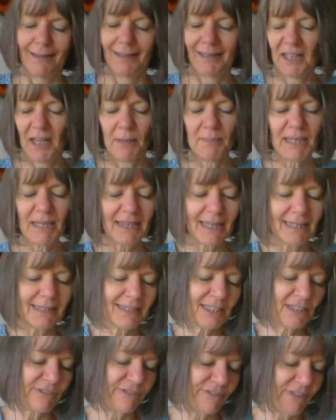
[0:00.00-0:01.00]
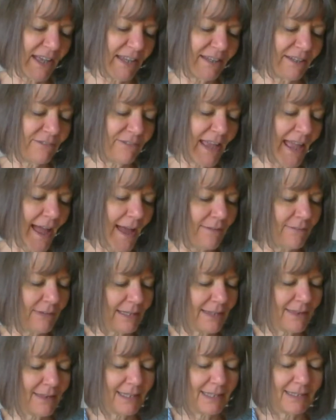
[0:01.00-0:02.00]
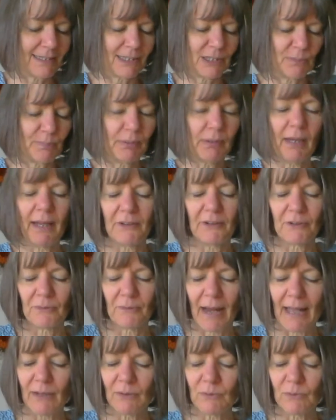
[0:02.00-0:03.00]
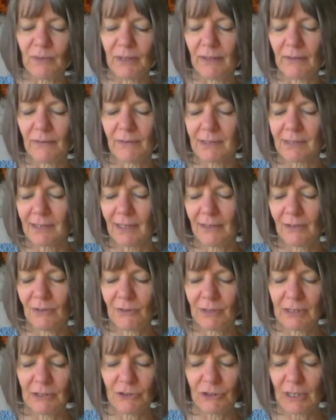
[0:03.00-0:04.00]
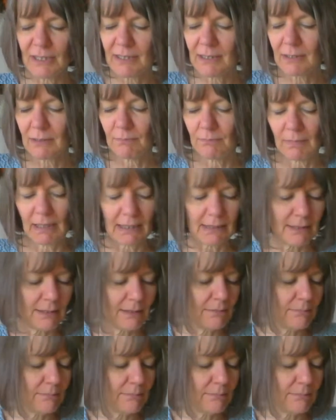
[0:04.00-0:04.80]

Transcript: I mean, that's the fun of having these to play around with, is that you can just mix and